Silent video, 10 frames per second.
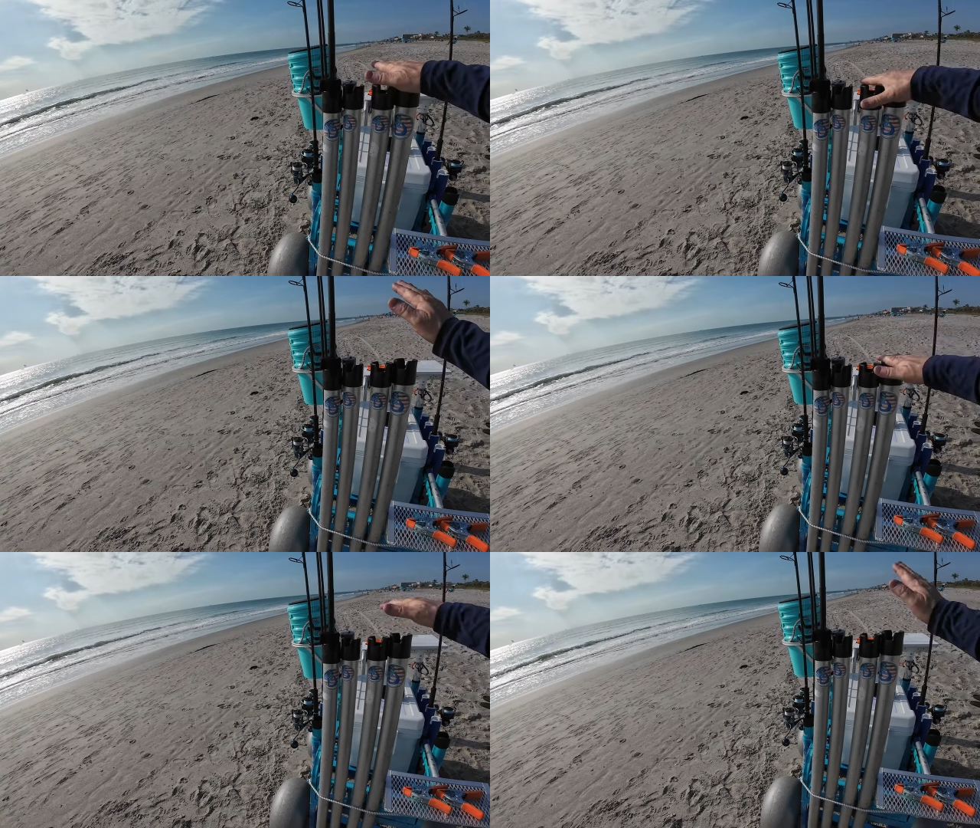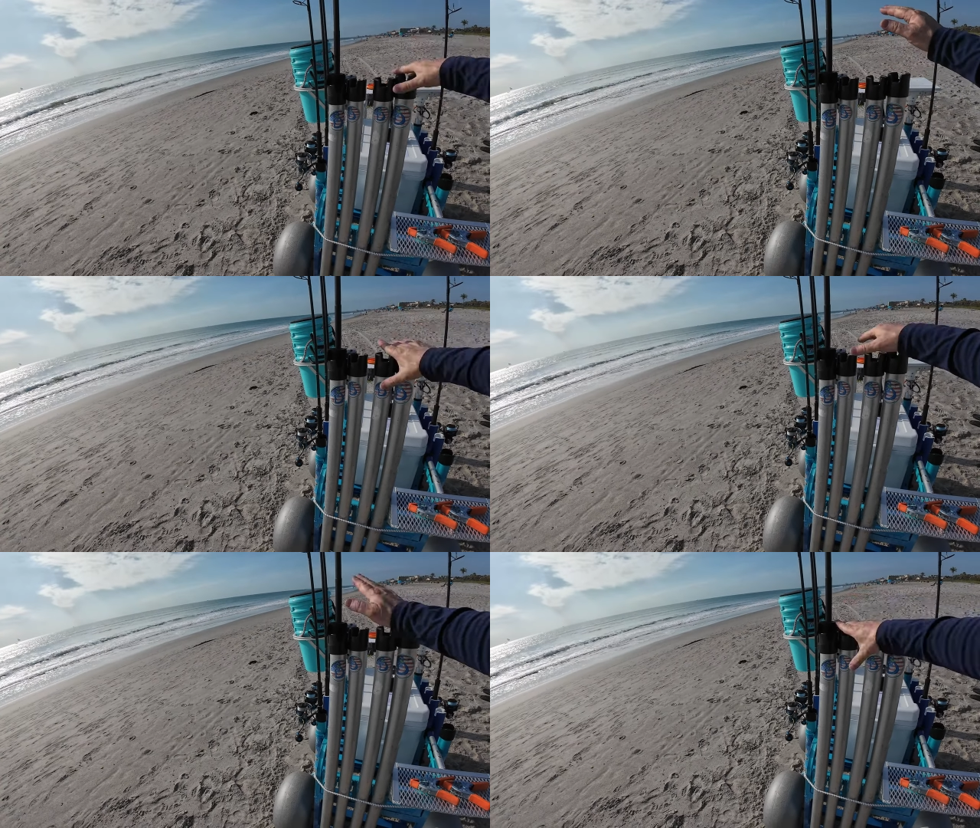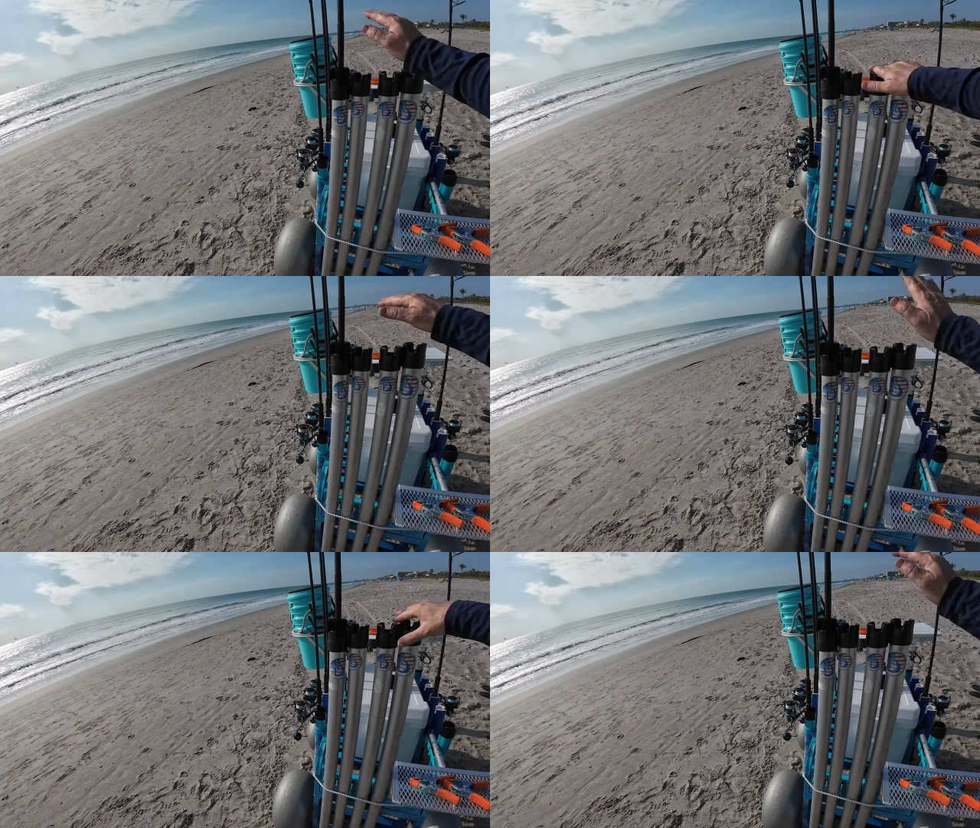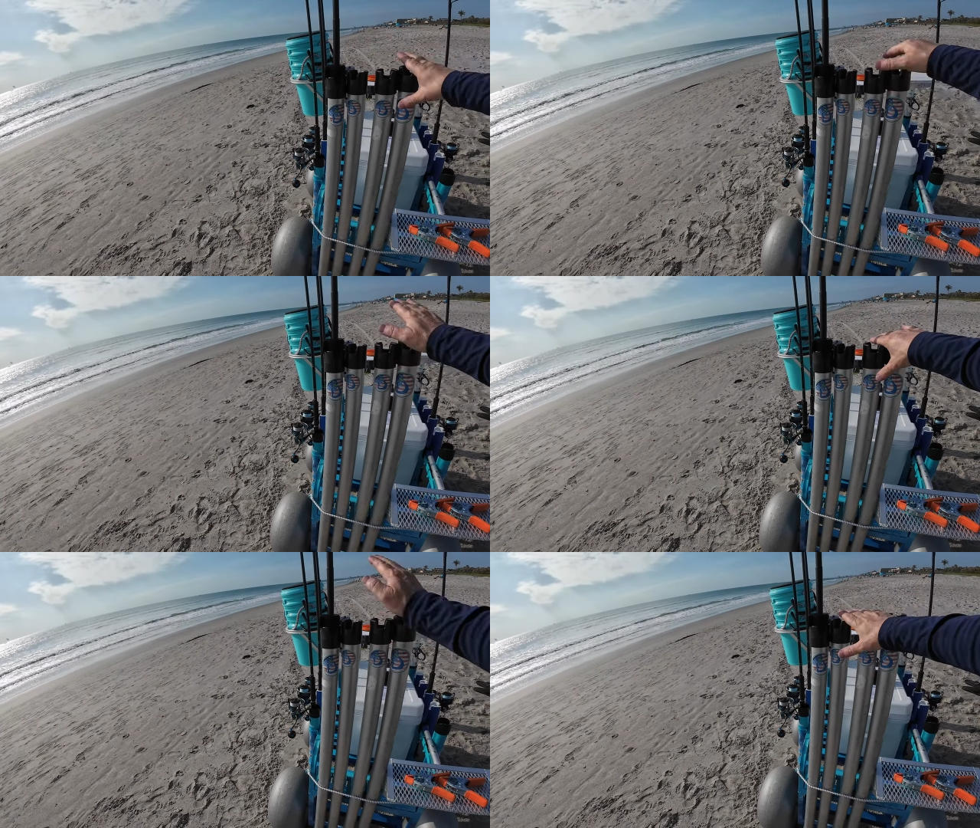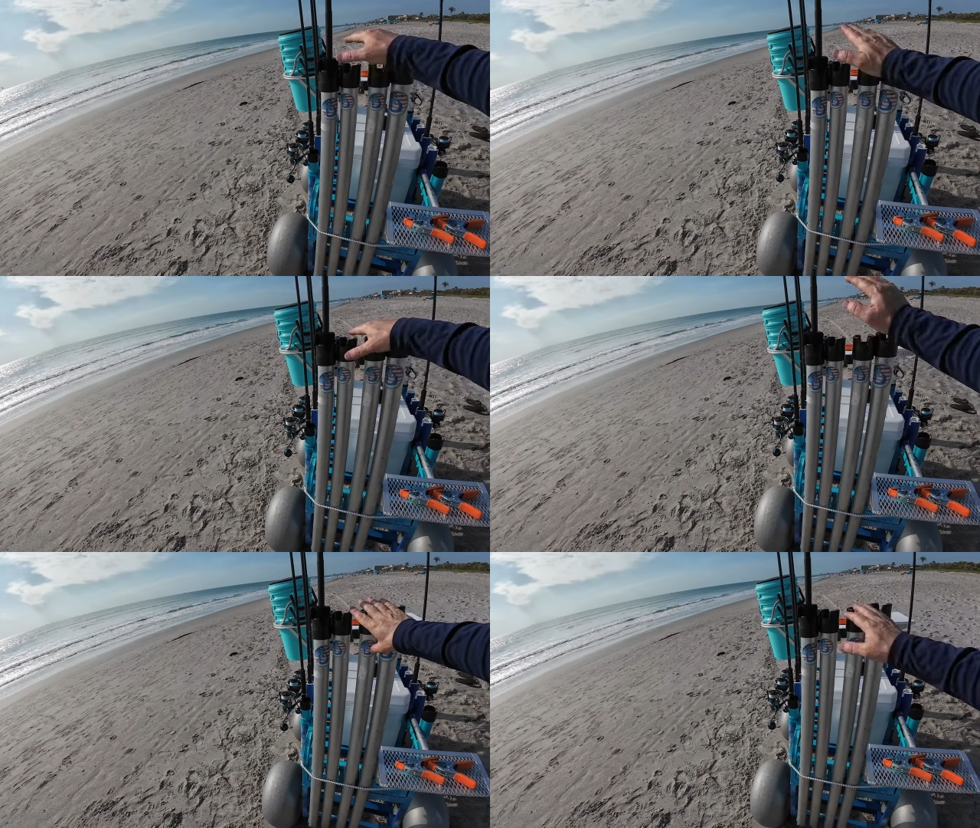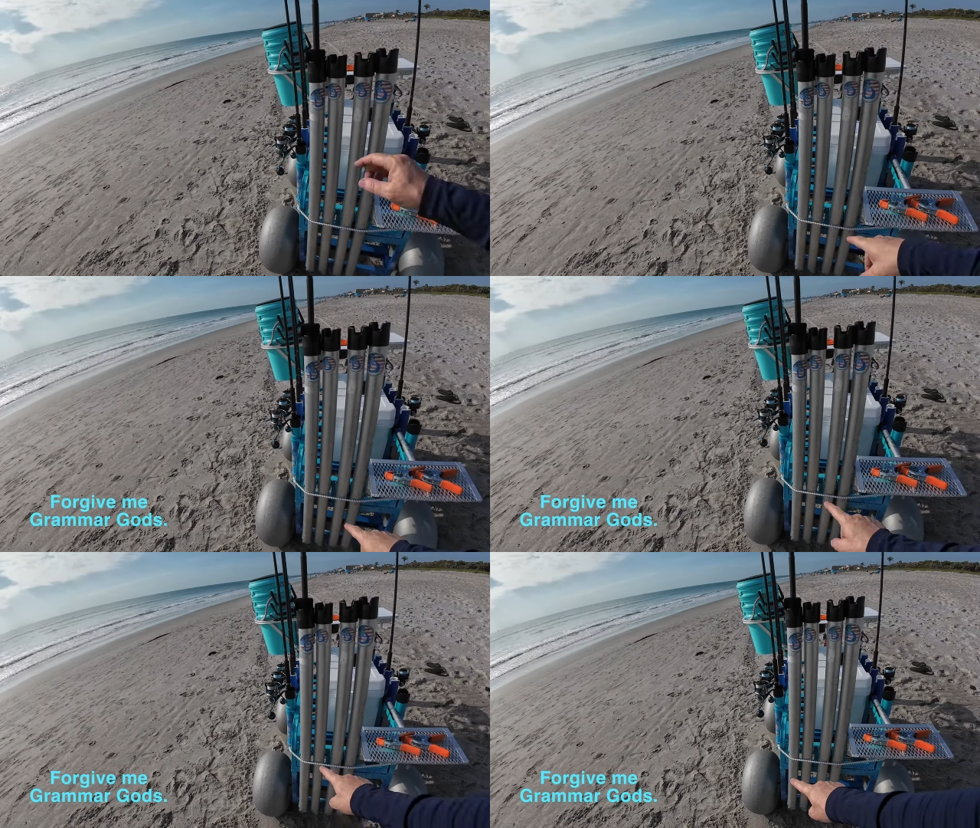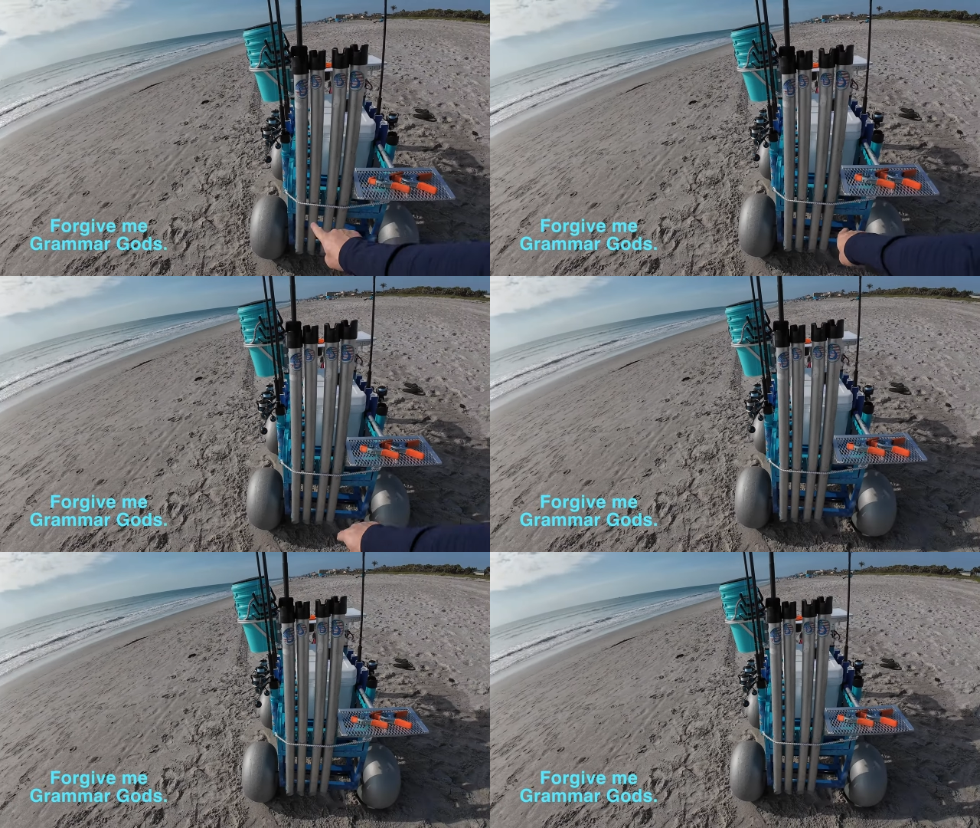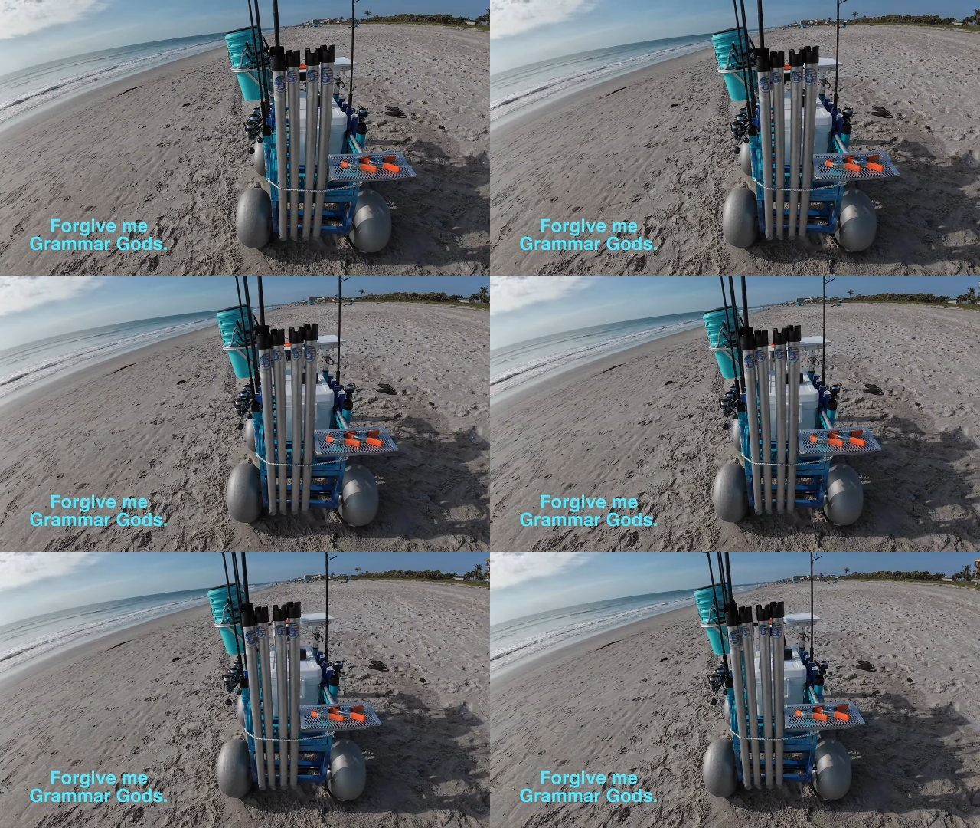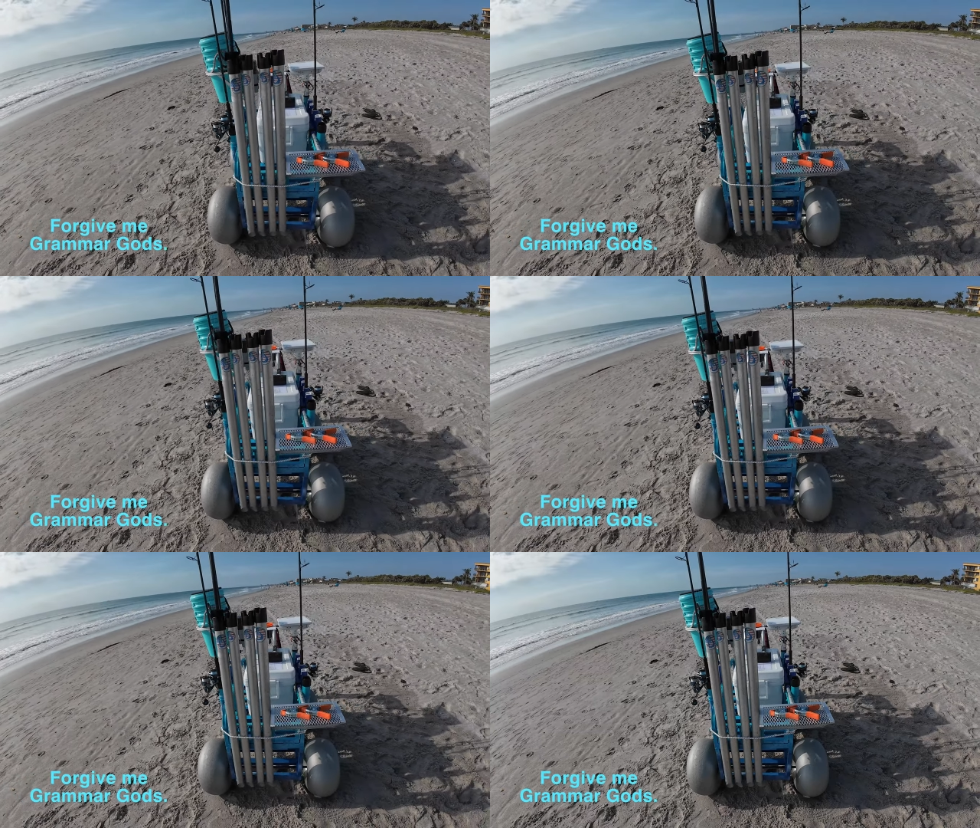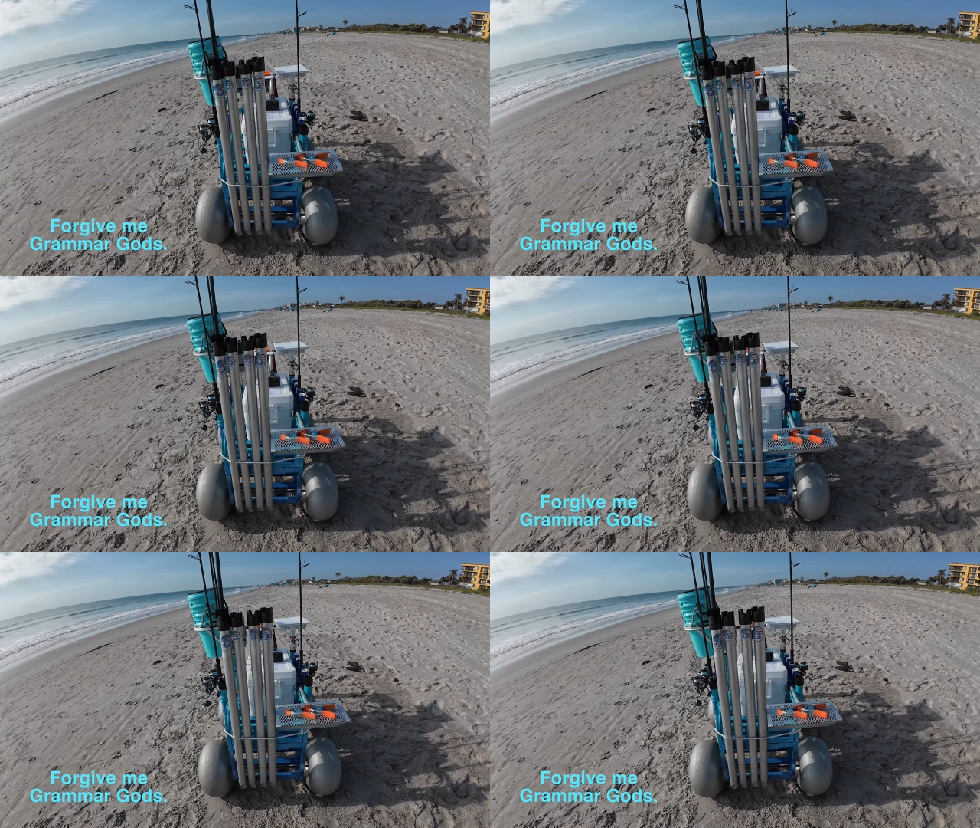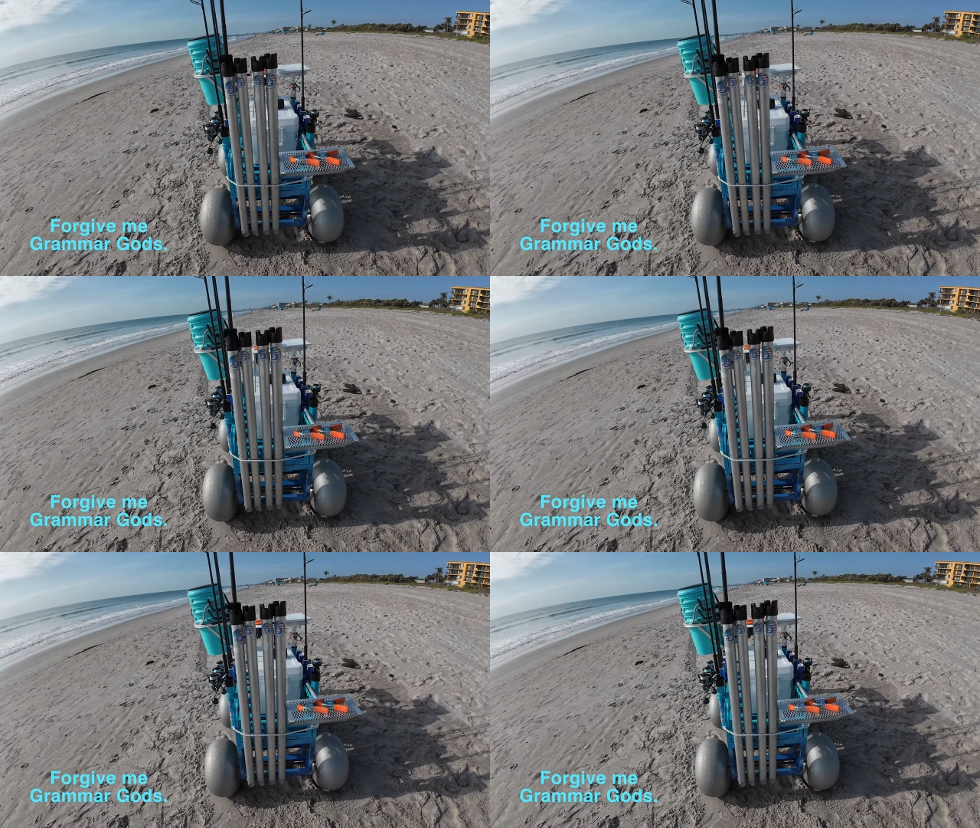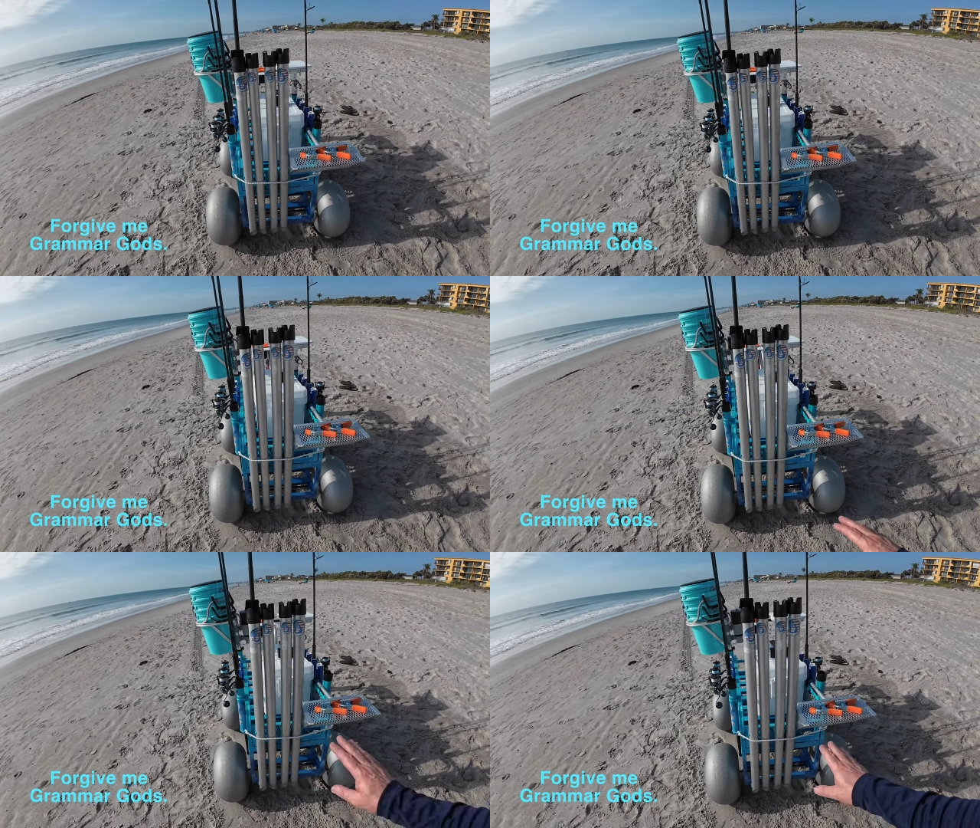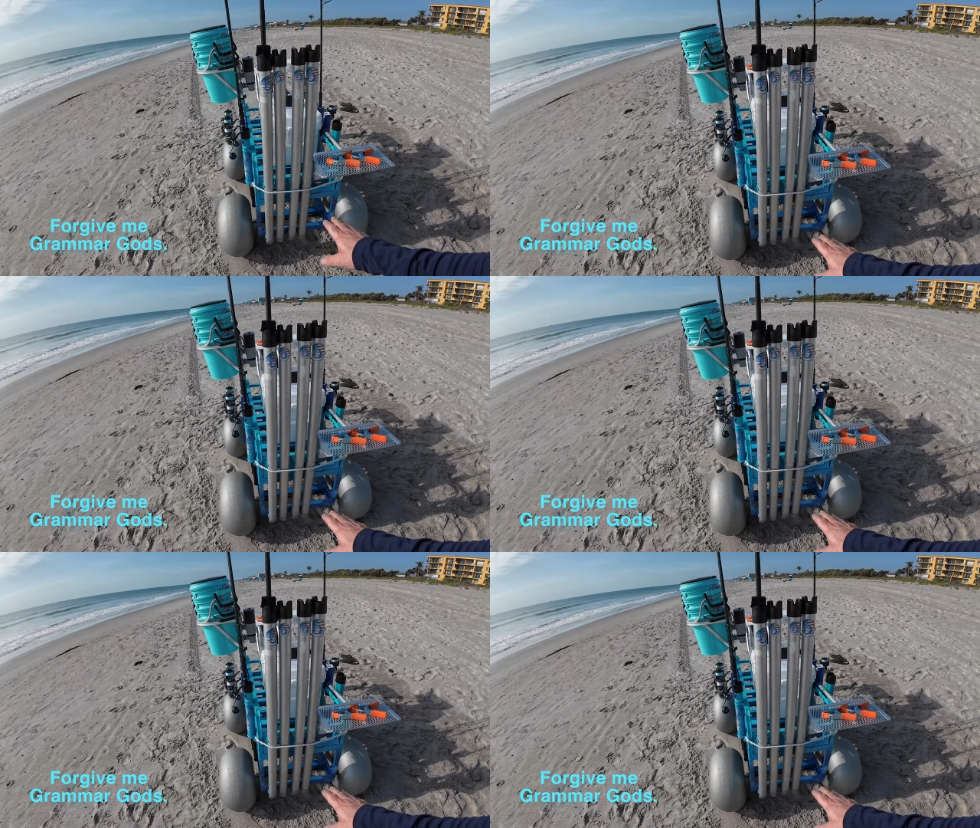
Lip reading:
[unreadable: no face in view]